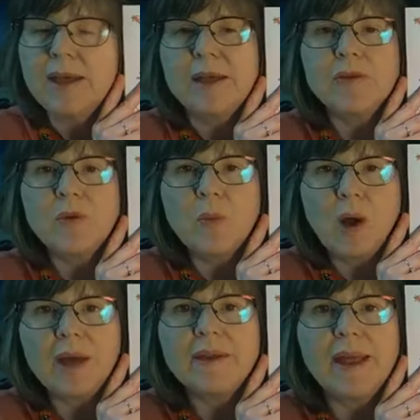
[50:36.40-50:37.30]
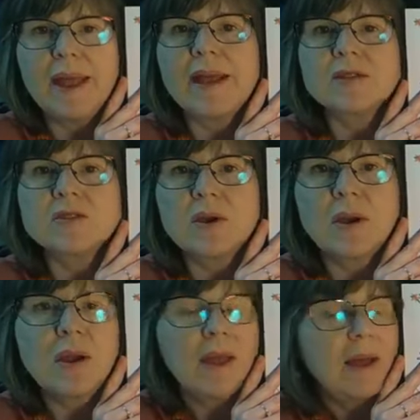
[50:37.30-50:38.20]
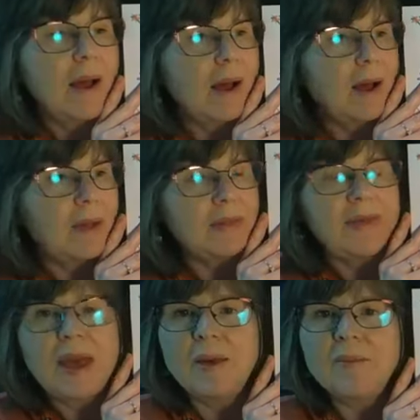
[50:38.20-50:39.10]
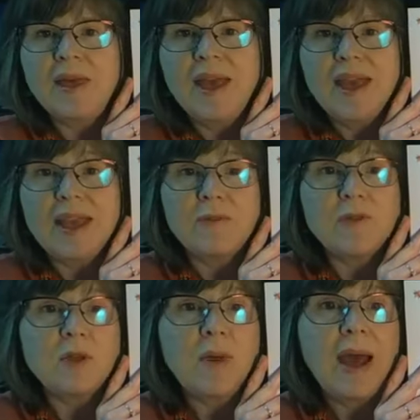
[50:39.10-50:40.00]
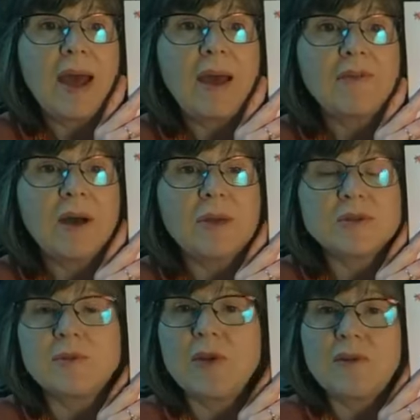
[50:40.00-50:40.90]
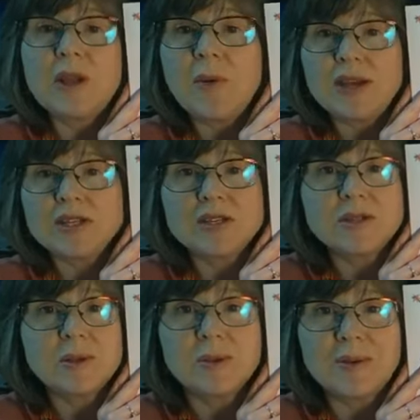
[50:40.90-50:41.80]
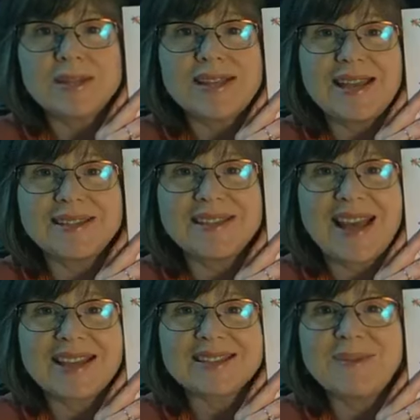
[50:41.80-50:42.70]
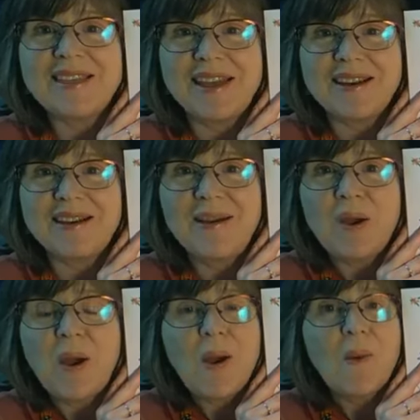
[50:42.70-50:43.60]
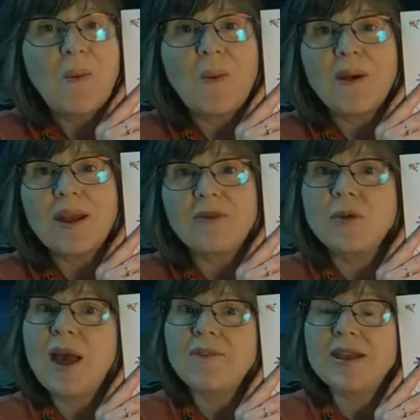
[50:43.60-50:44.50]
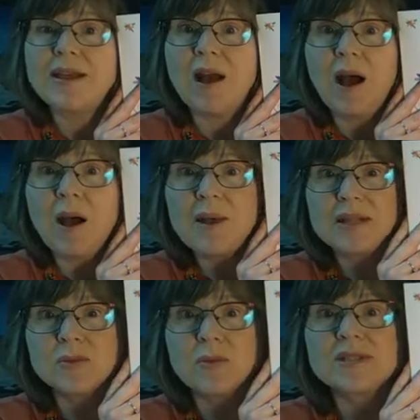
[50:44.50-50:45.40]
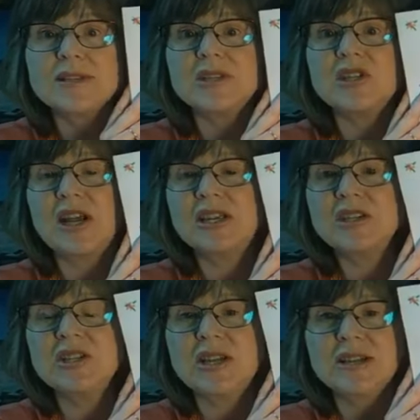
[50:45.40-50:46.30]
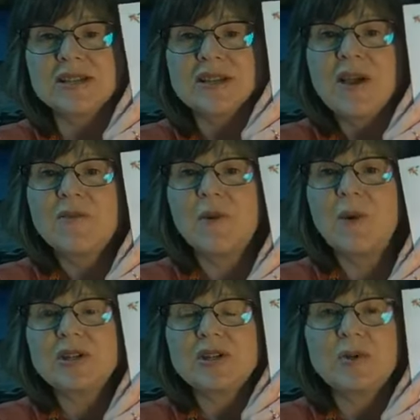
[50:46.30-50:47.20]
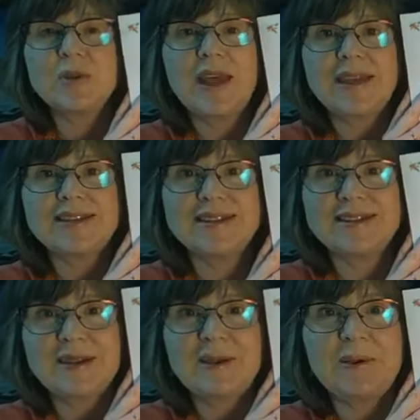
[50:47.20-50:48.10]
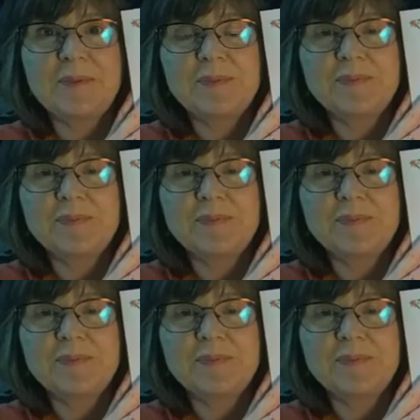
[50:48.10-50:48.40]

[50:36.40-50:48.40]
Either one, I answer uh, them. If you have, um, so if you have any questions, you can always ask me there. Or if you have any comments or suggestions for what you would like to do.